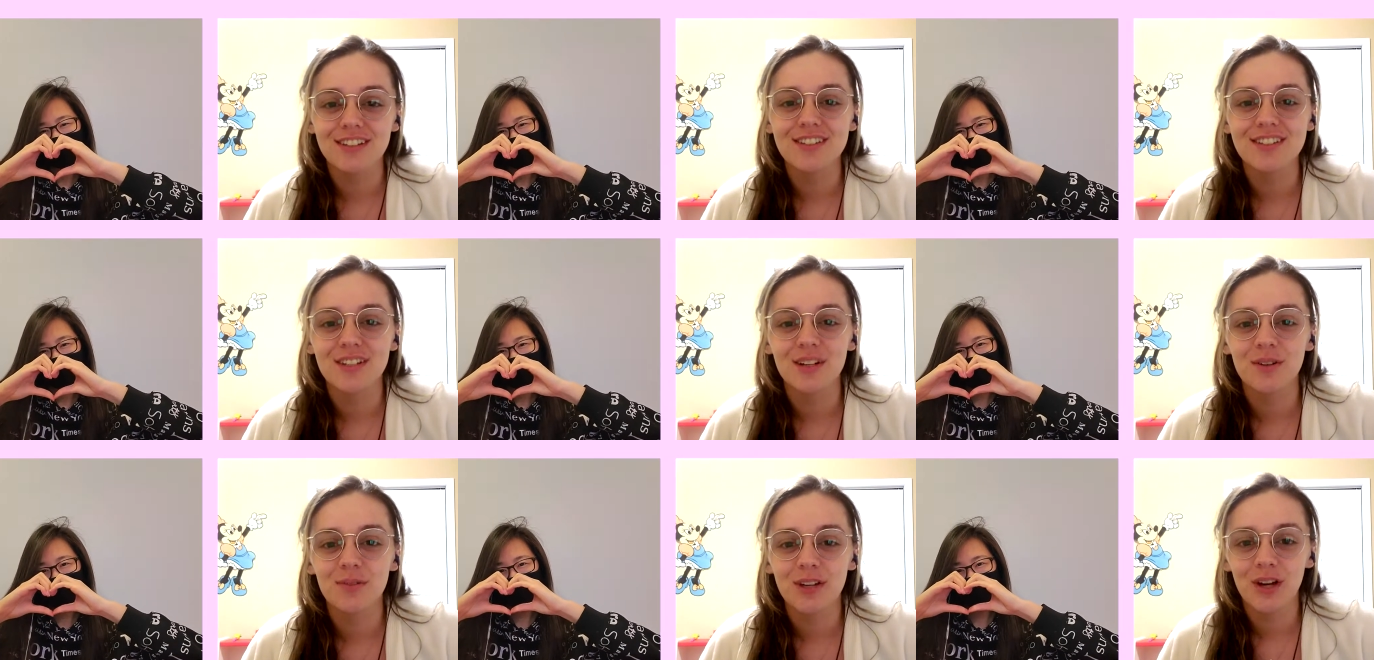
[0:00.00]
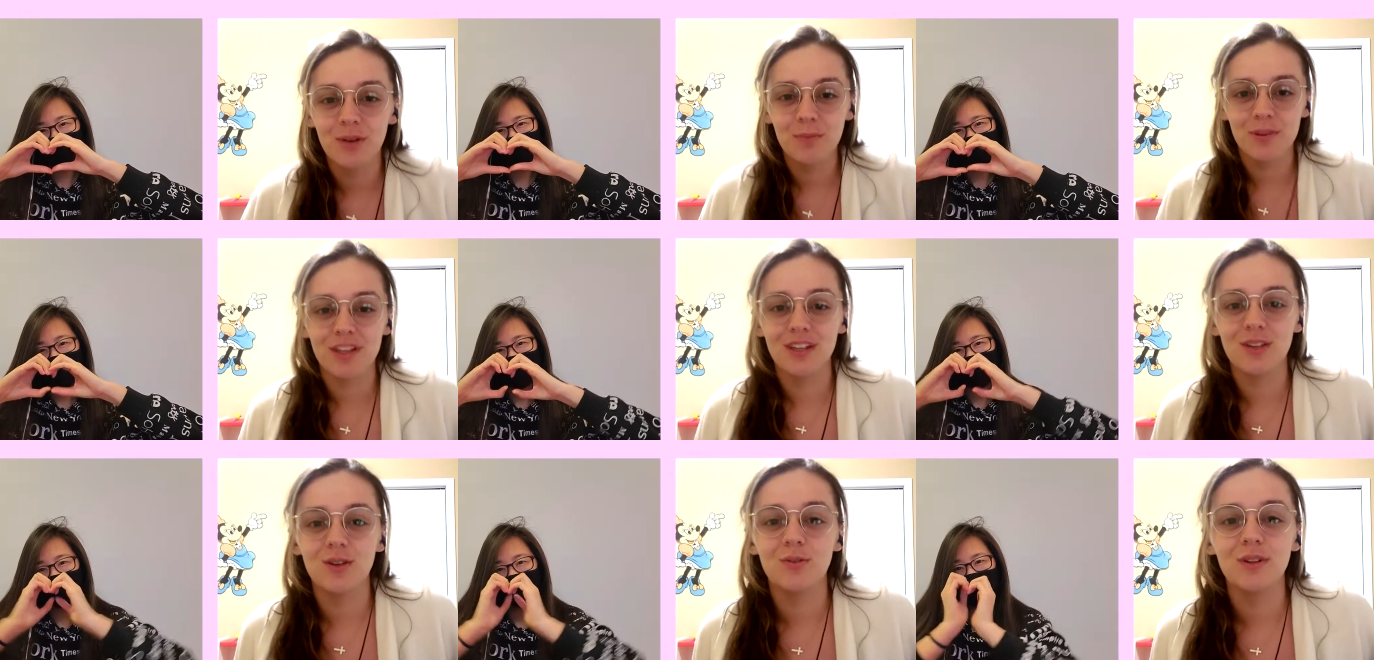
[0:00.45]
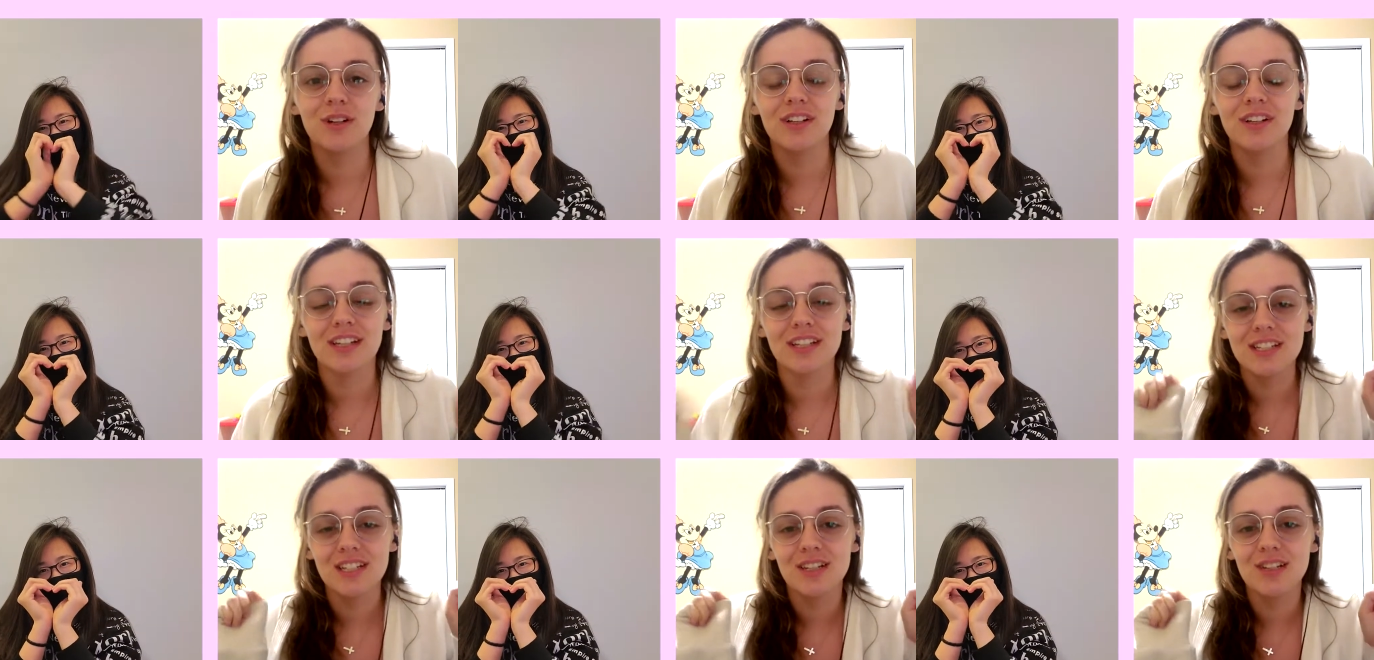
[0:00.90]
Speaker 1: So we hope that you will
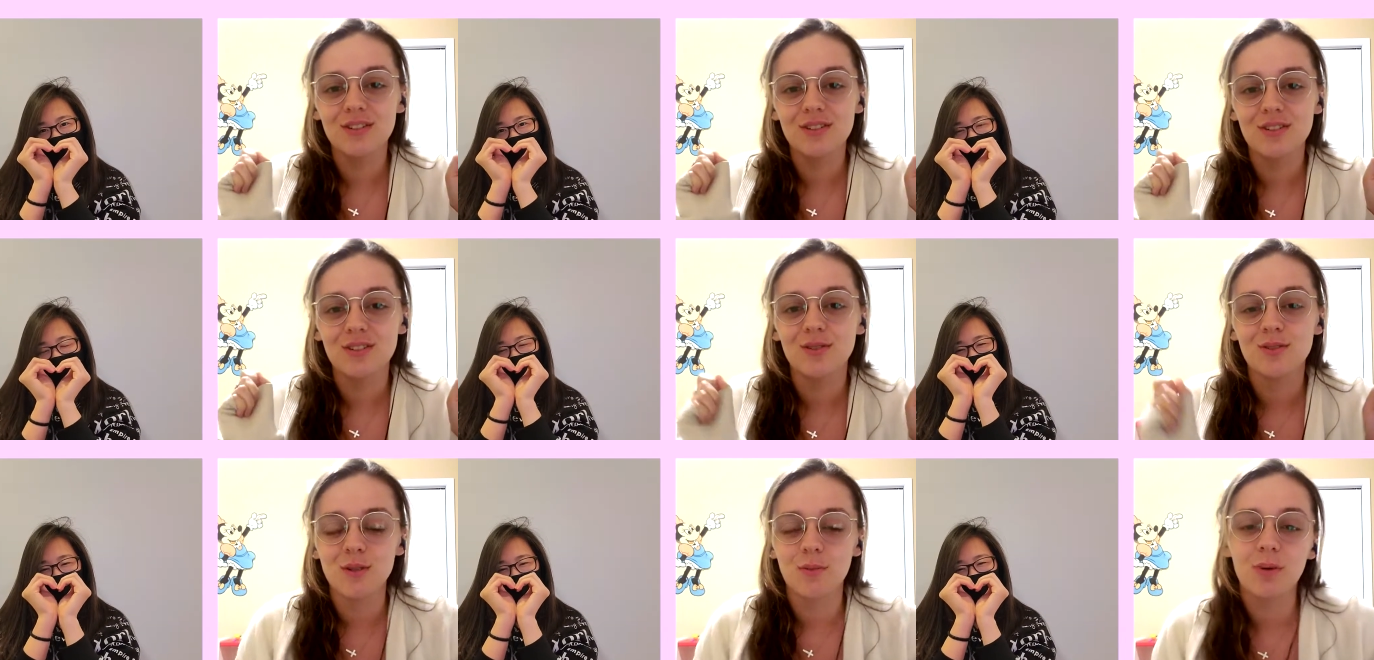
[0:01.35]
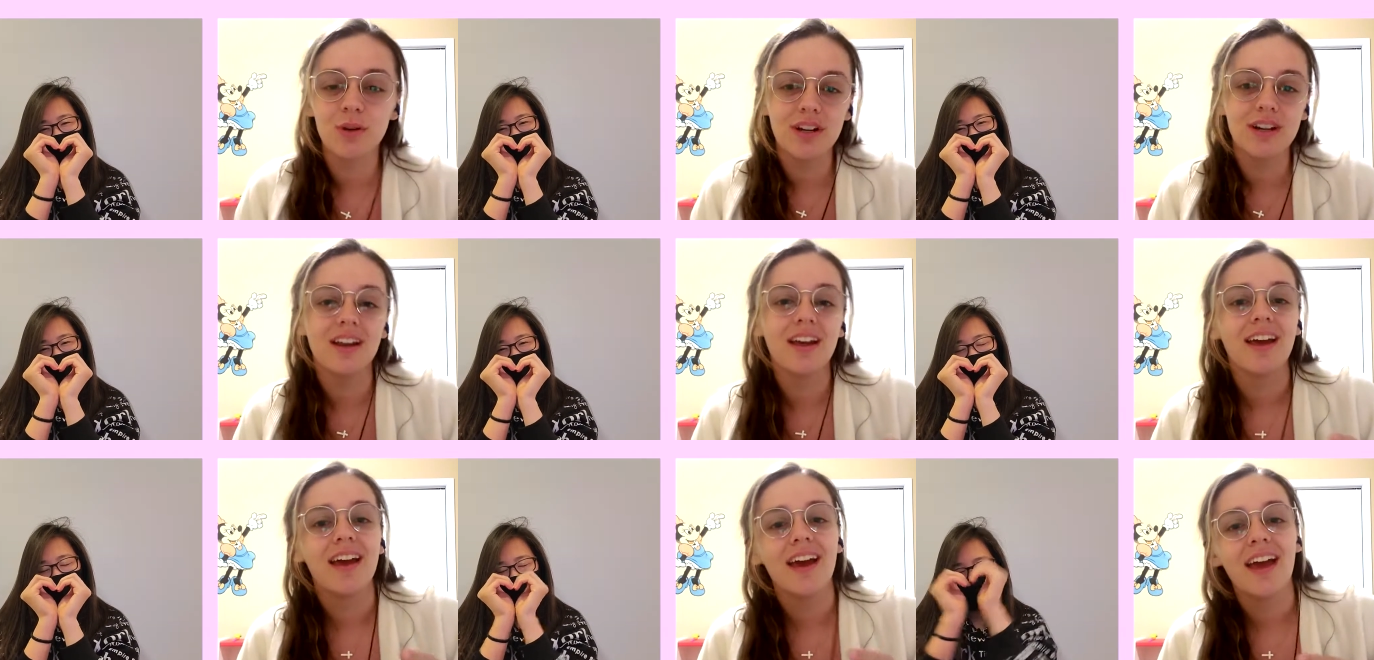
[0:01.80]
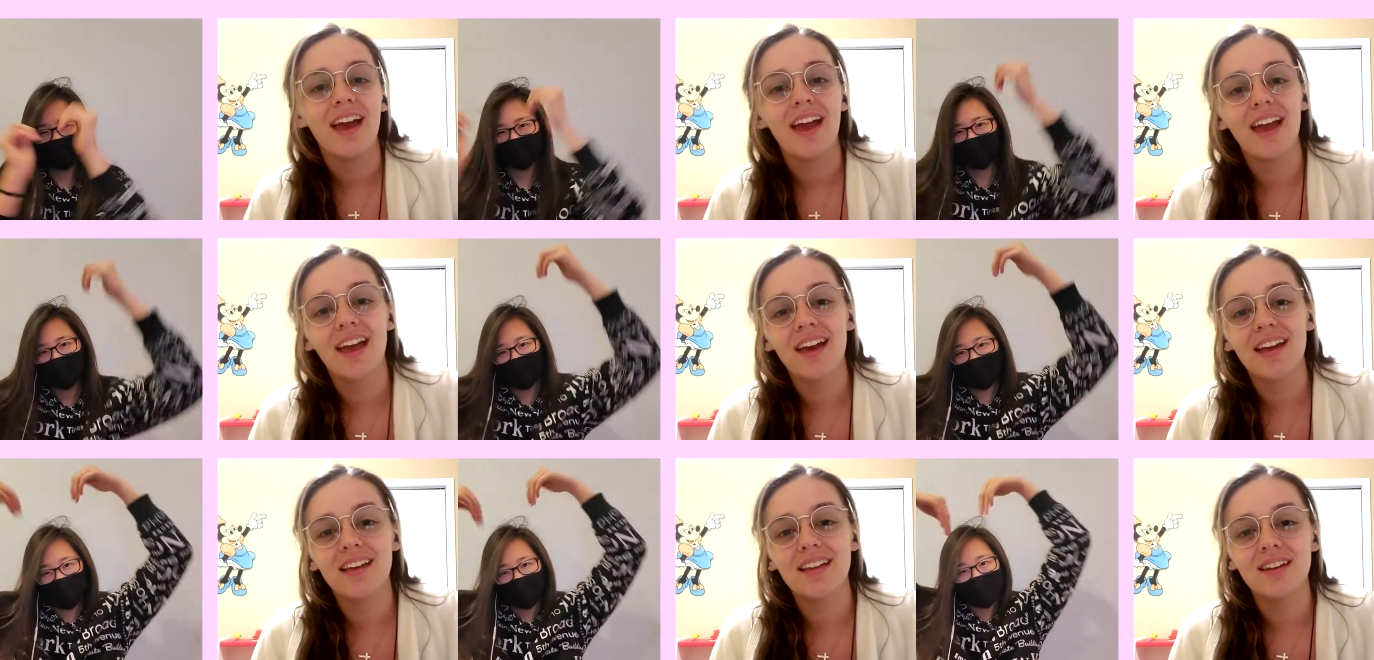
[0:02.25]
continue to support
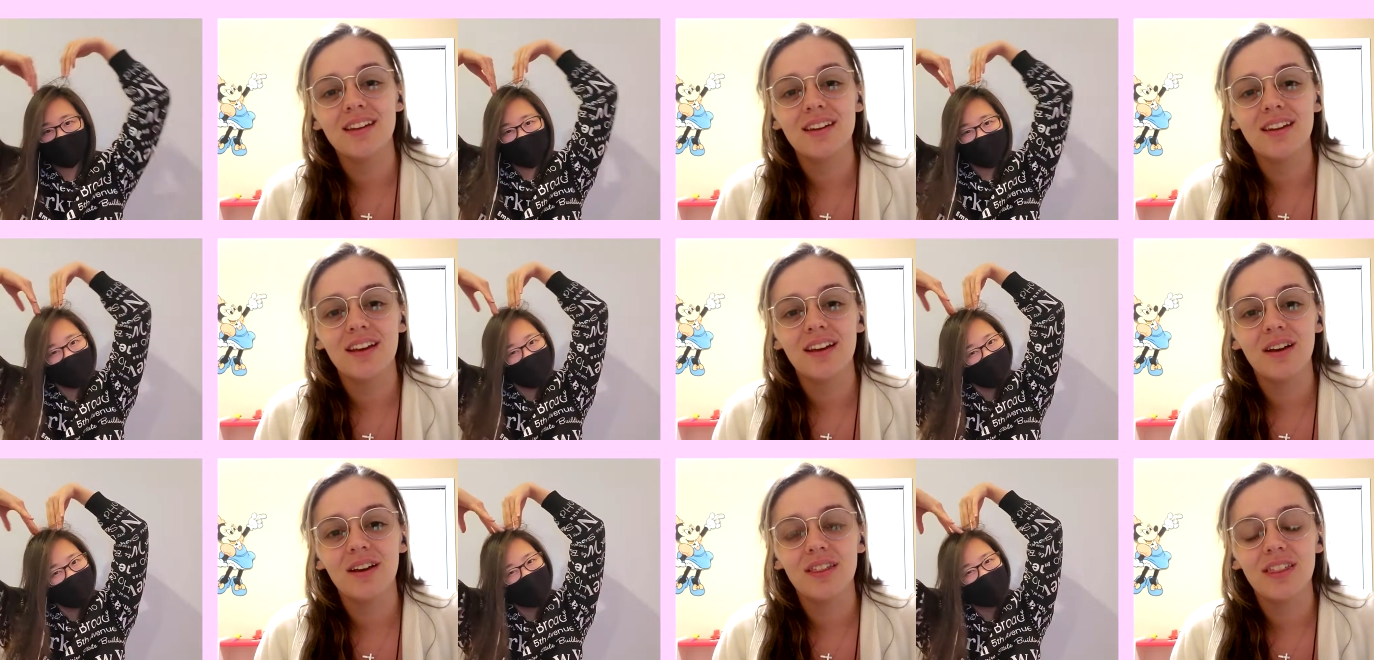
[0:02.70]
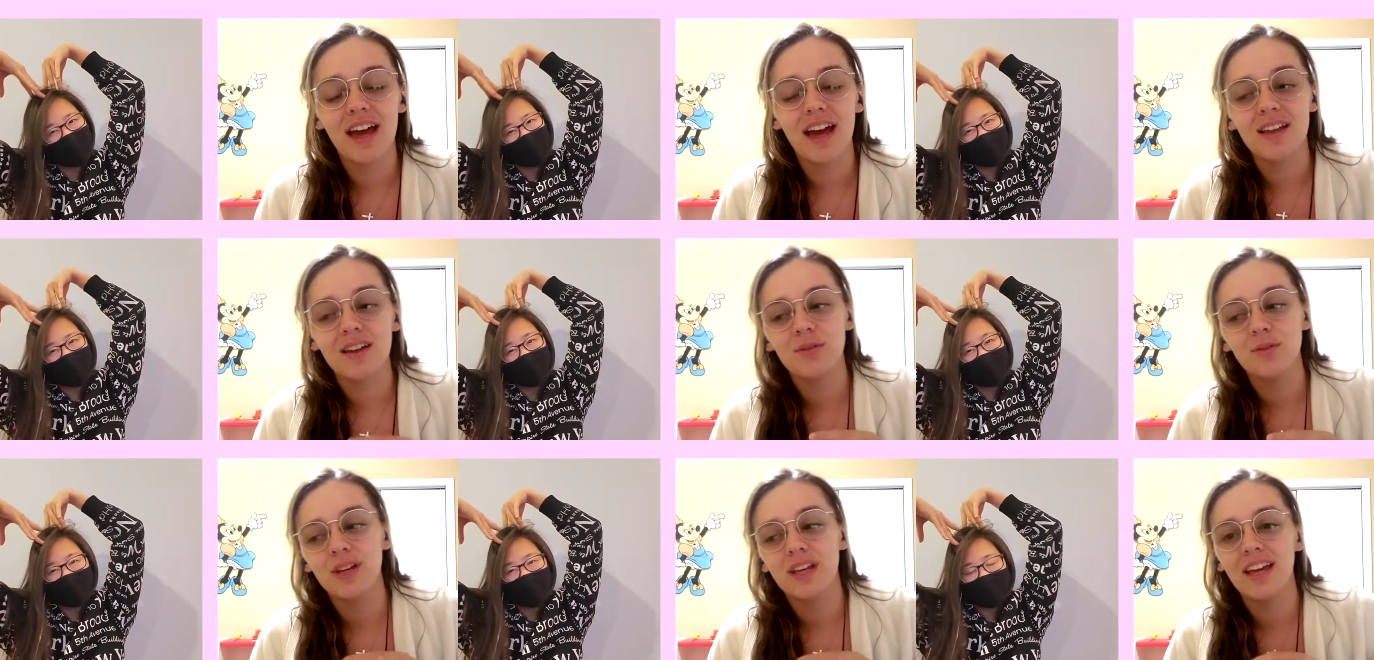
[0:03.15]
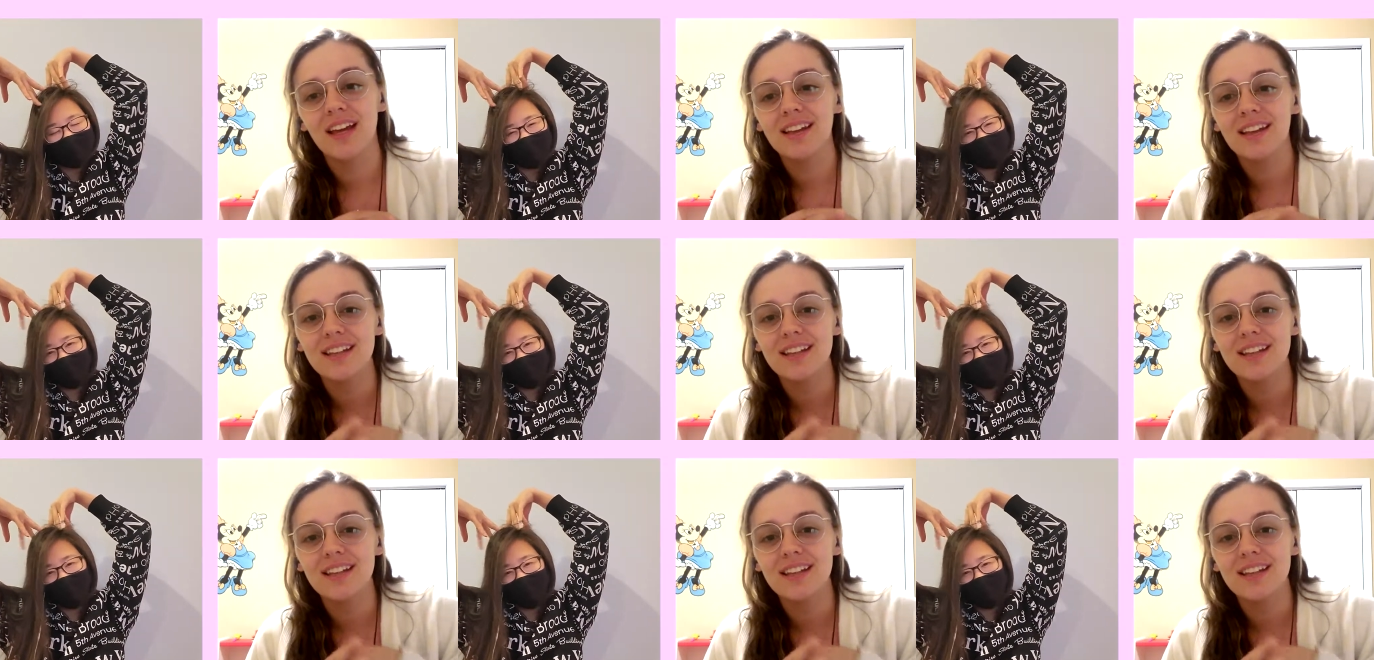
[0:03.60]
and that we can